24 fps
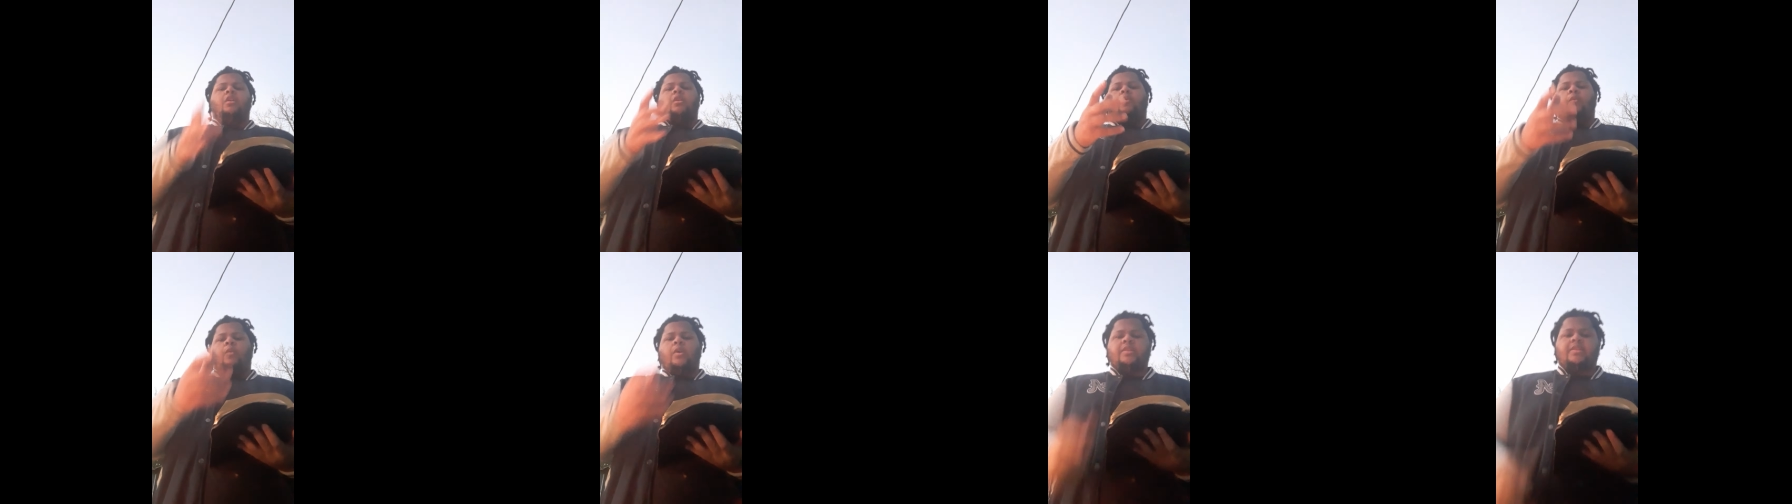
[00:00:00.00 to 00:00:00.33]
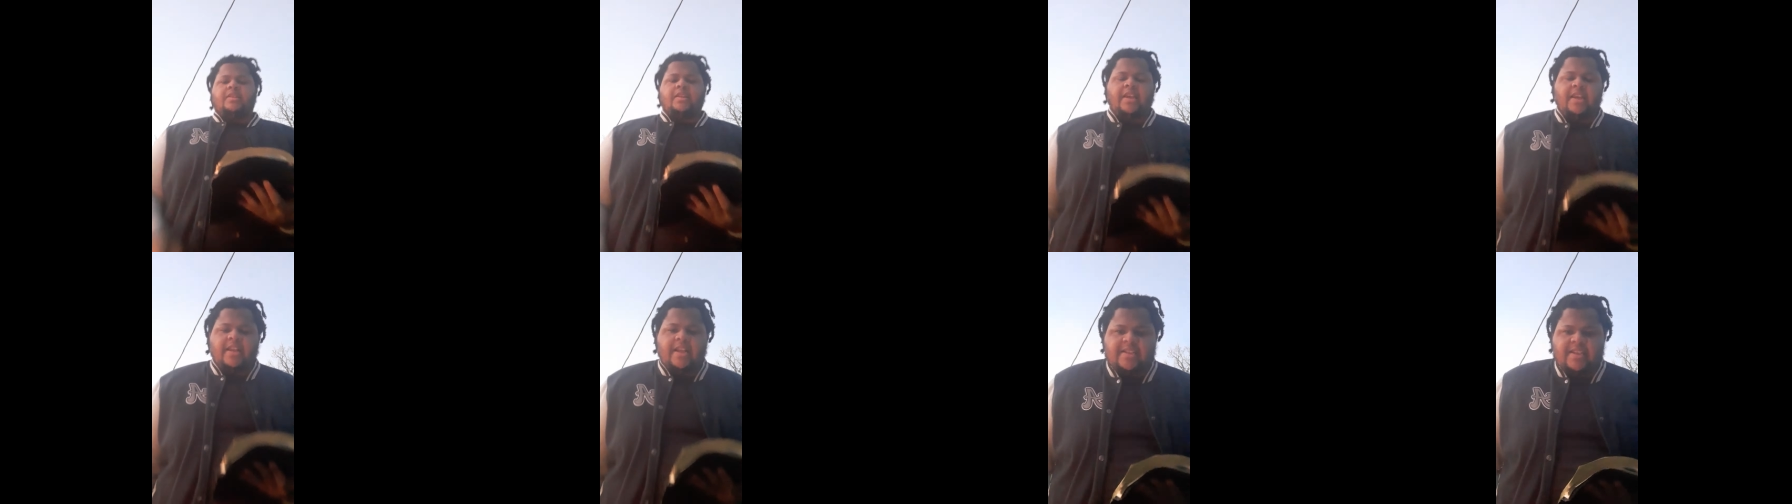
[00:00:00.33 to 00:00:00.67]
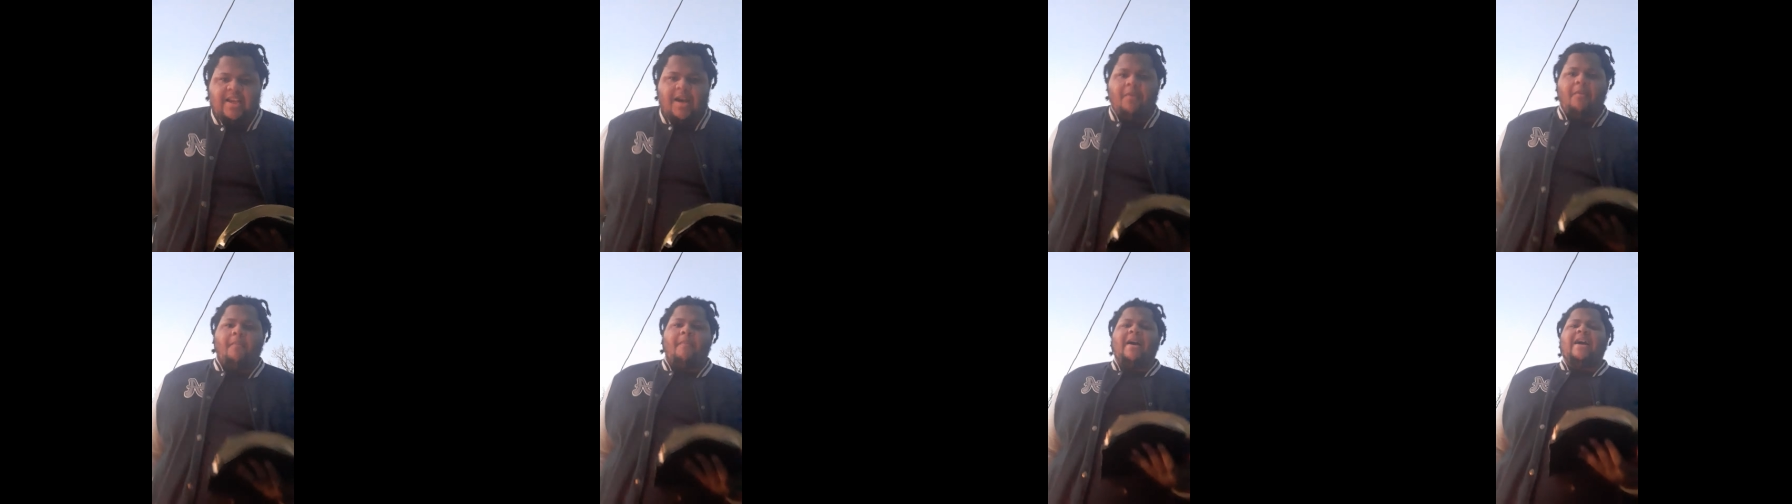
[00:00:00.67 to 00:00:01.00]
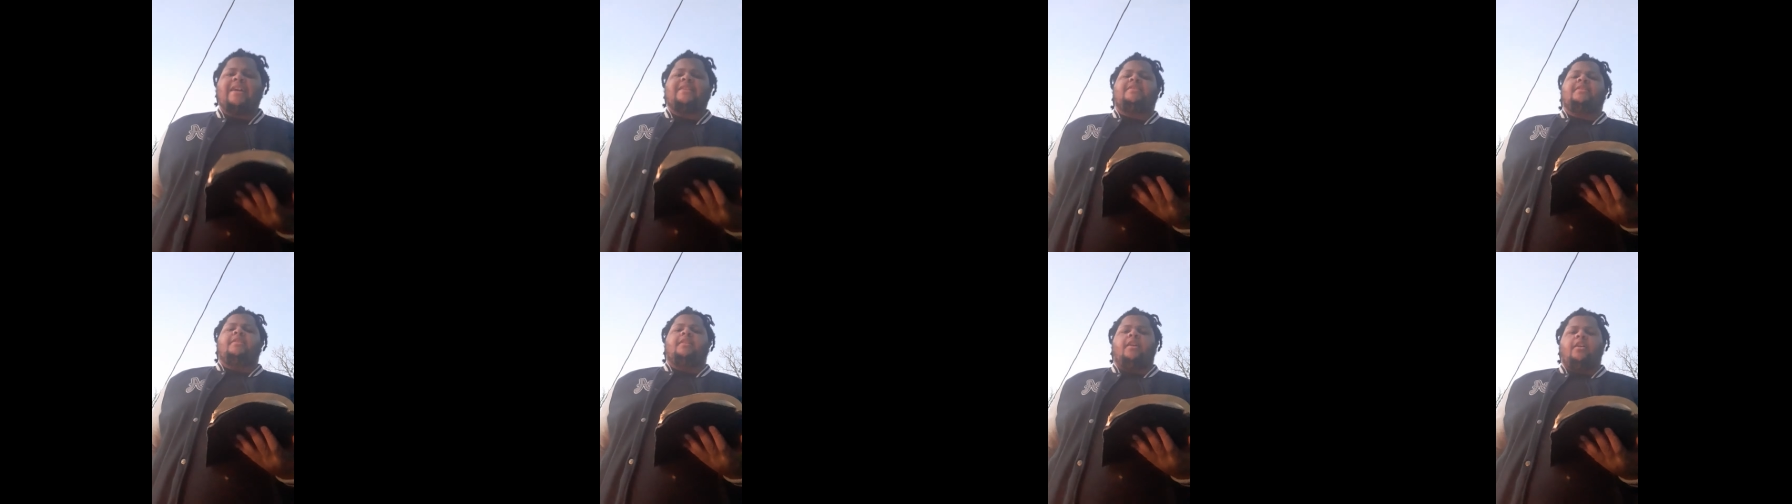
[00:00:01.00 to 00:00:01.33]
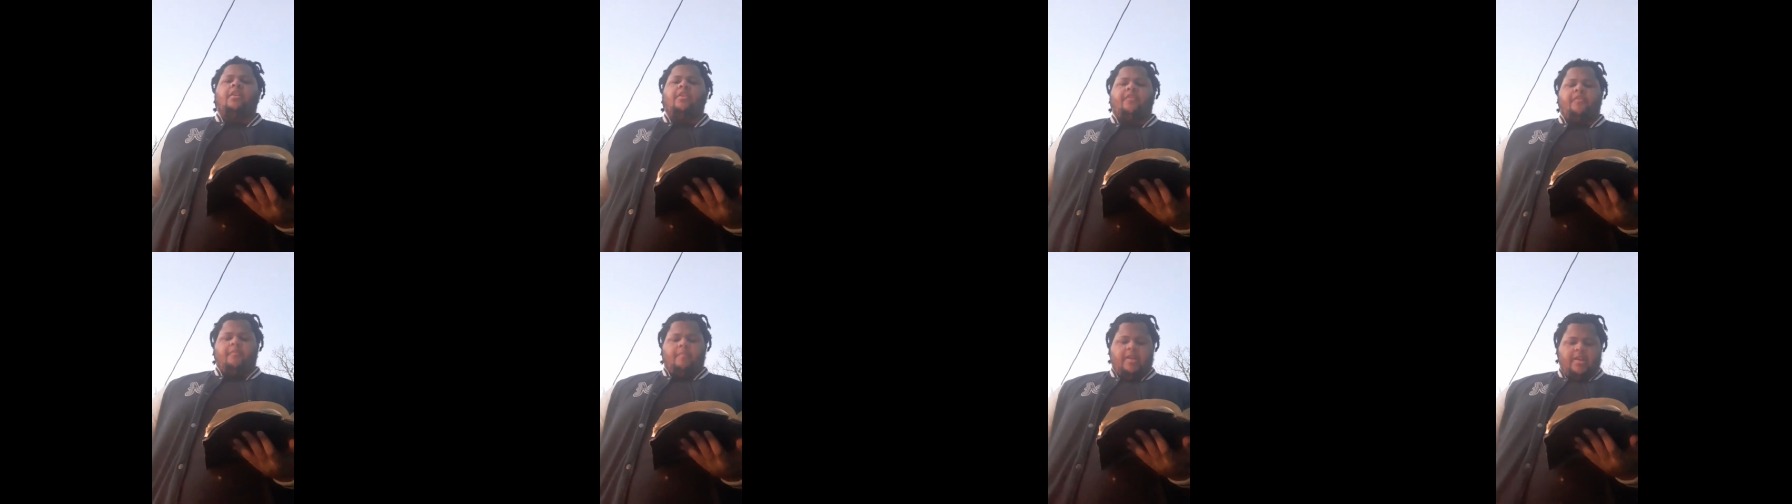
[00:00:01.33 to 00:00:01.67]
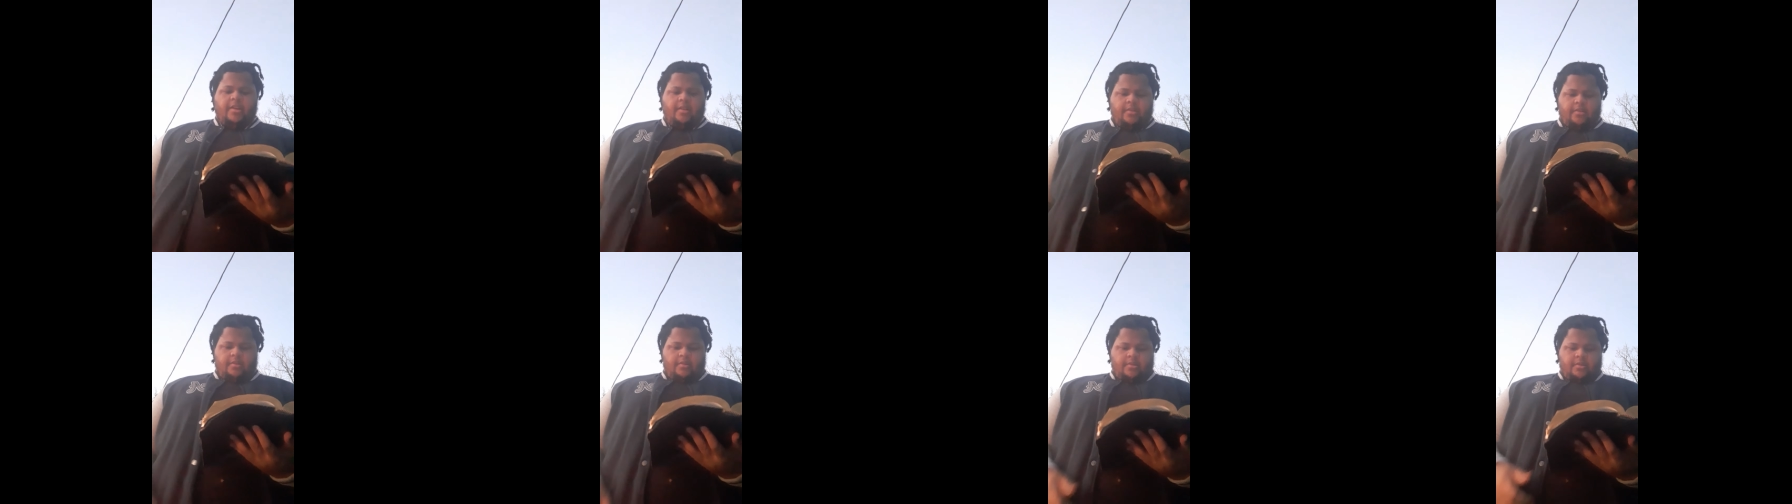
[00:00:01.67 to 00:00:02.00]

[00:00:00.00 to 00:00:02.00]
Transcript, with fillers: Once again, that's coming back to the earth, man.